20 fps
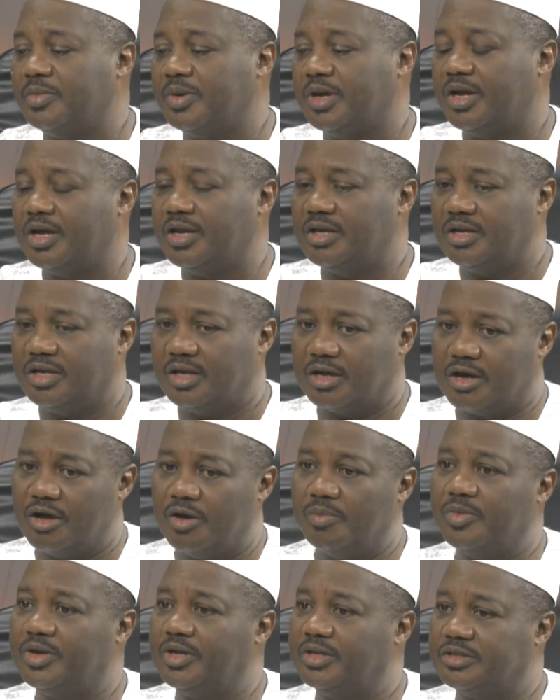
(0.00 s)
and they come
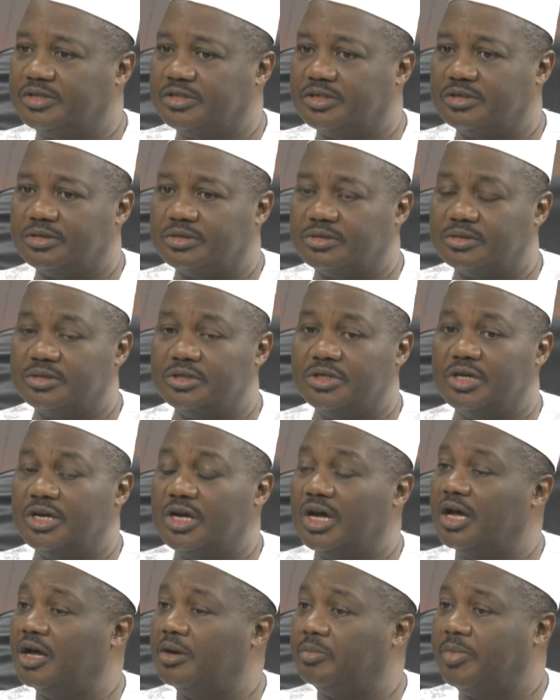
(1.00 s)
into
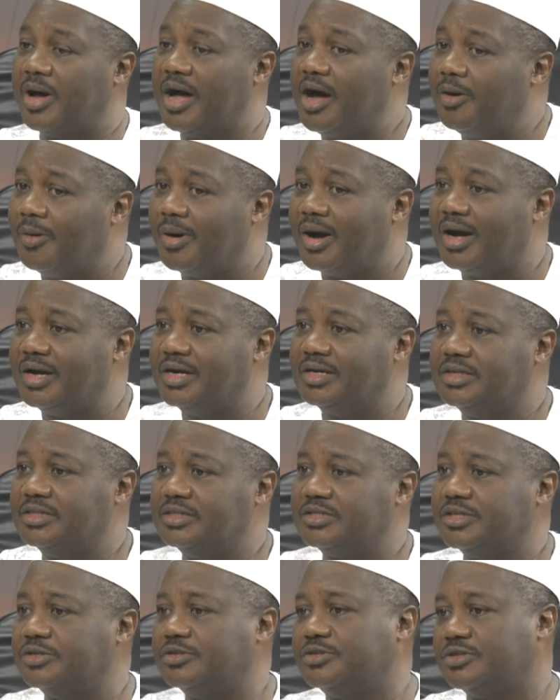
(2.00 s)
power,
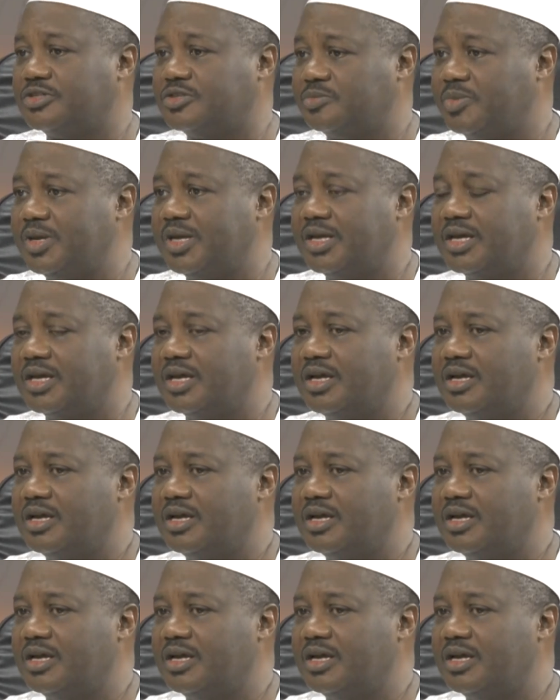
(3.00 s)
so to speak,